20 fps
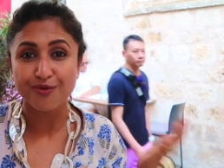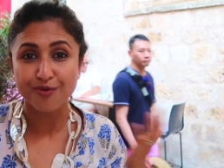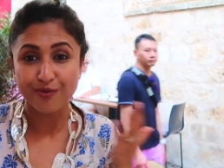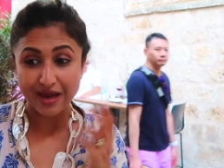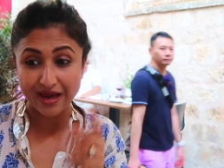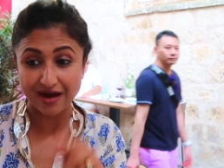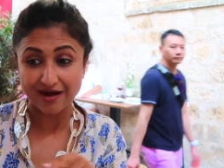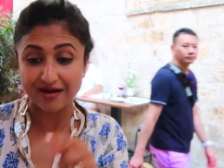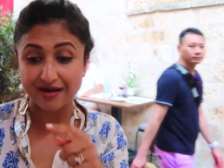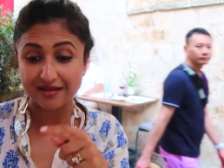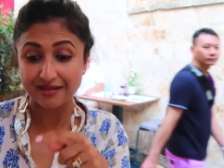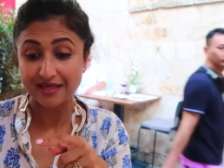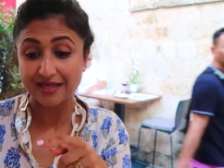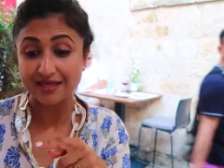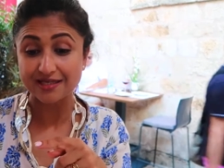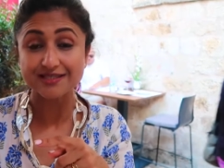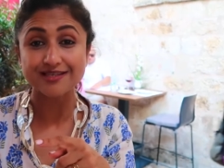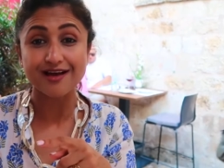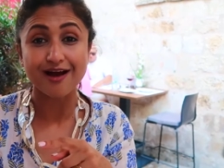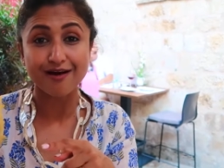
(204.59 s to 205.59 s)
where
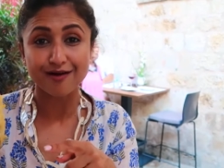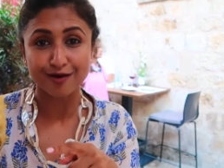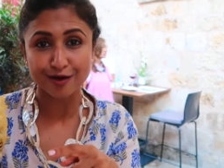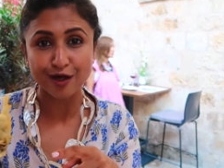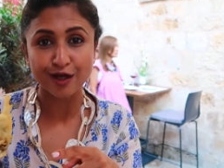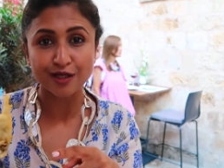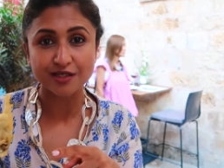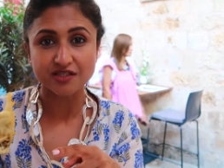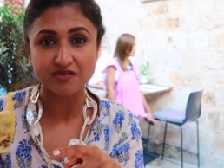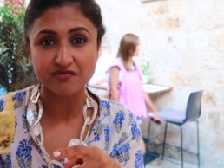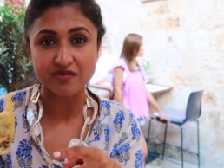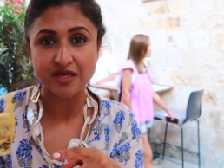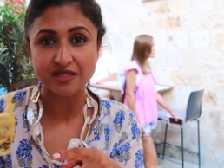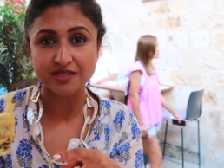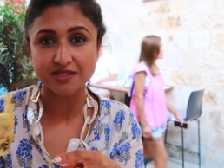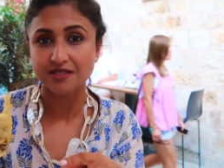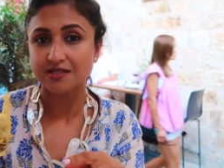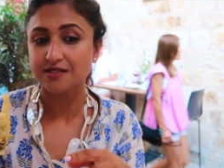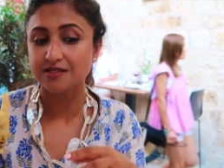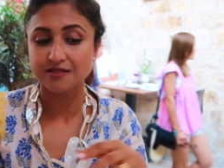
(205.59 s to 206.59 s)
these are
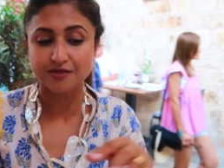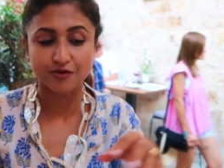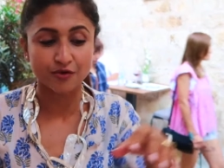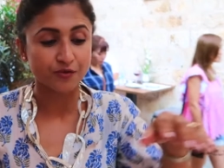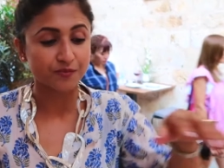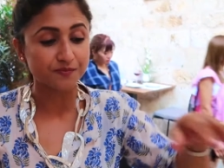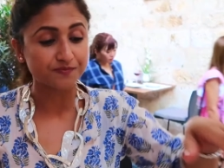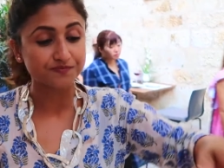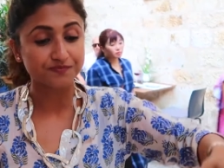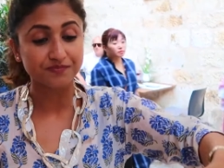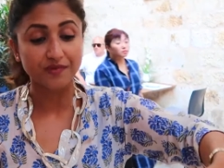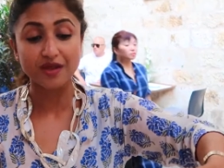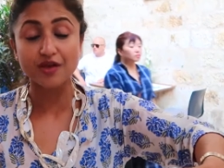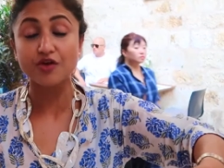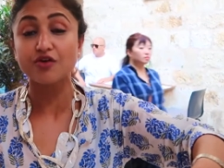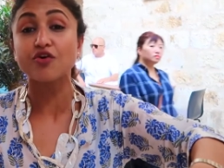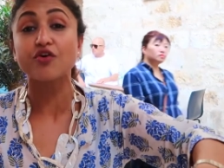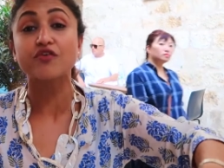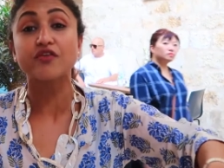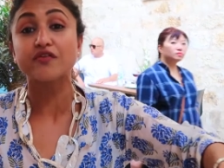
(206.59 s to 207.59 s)
cultivated, so
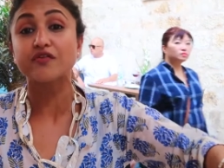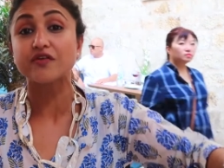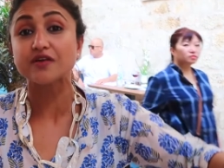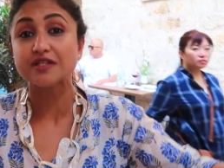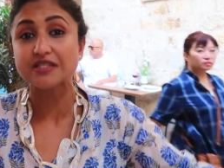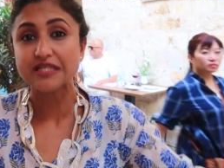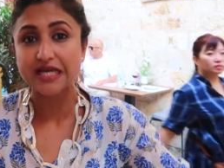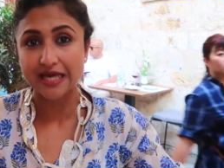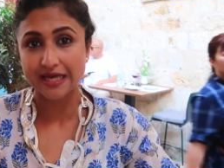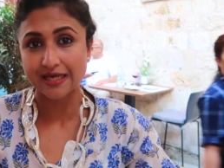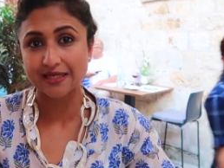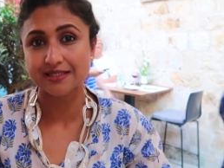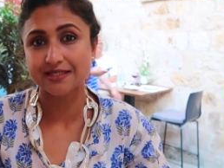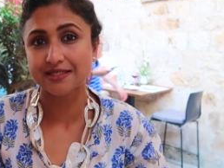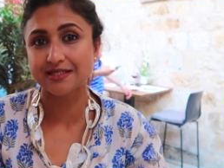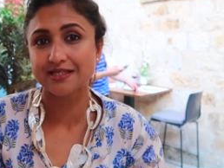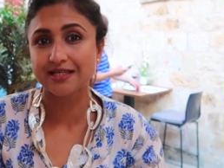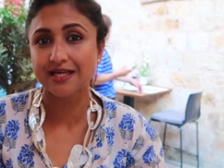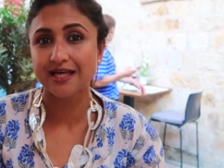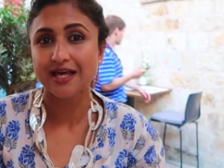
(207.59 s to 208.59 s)
you know that the
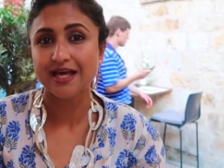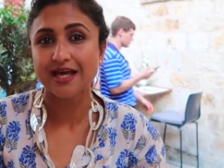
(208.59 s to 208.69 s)
taste